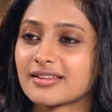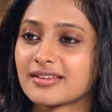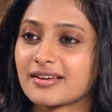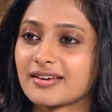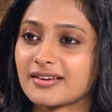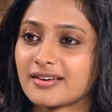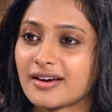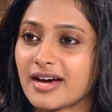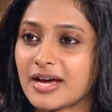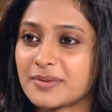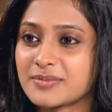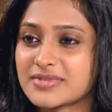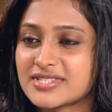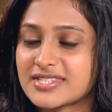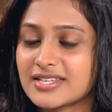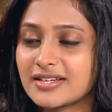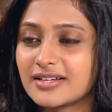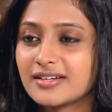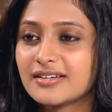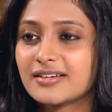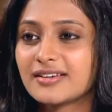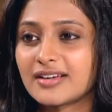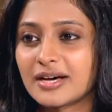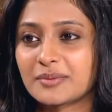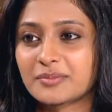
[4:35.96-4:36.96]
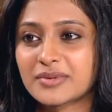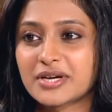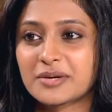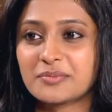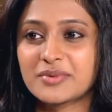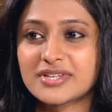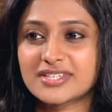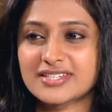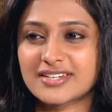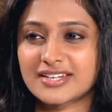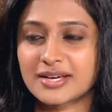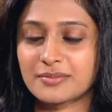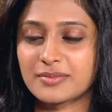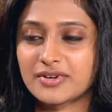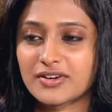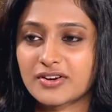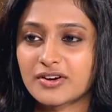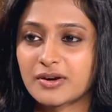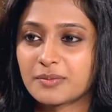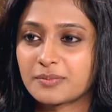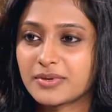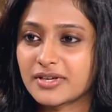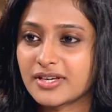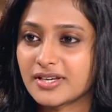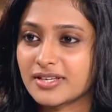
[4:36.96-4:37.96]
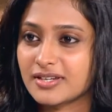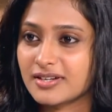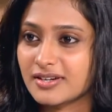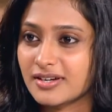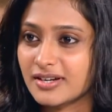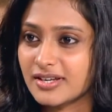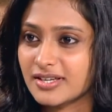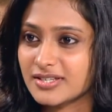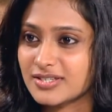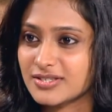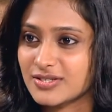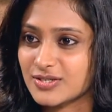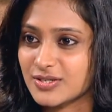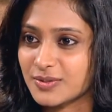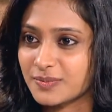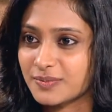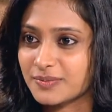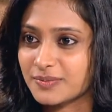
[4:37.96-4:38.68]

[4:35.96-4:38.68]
endaanu? I'm single, I'm committed, I'm in a complicated relationship.